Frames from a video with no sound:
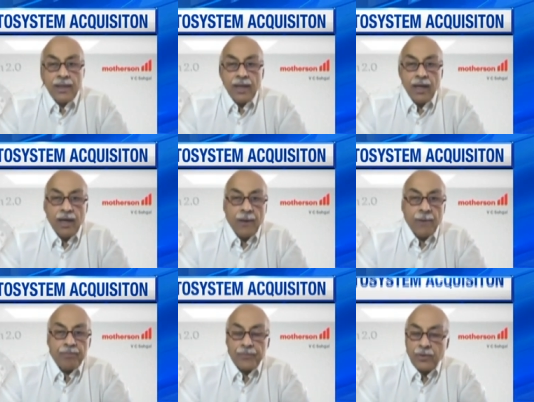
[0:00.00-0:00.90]

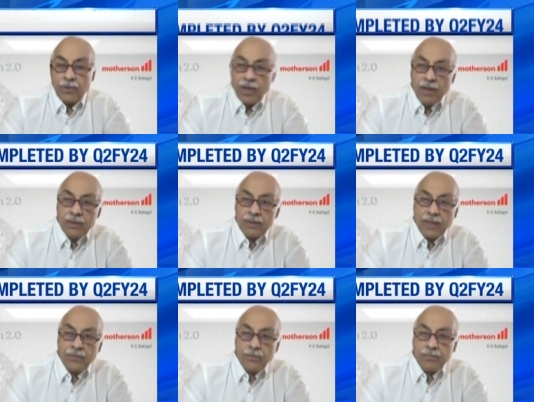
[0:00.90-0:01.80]
Kunal,
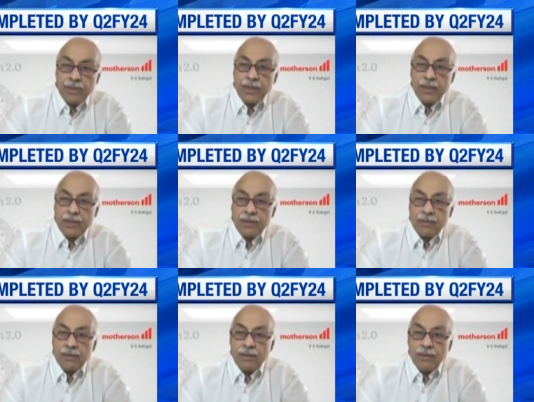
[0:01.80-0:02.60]
that would be